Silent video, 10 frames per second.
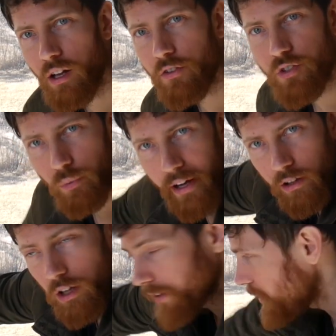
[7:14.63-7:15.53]
So right
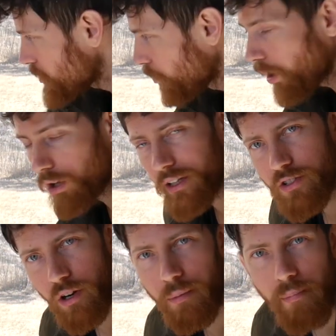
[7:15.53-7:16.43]
along this wall is
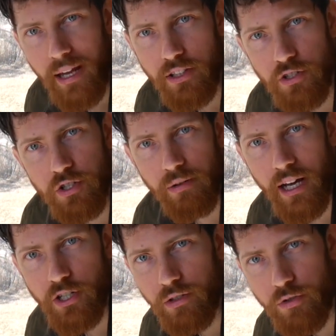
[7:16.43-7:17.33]
our main
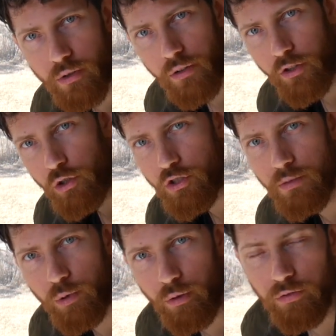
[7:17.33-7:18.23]
stretch of sort of
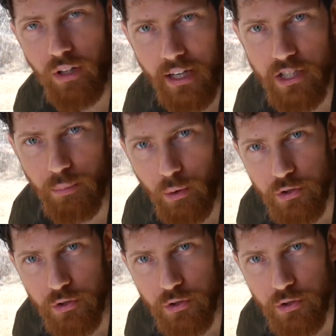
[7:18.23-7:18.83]
usable, flexible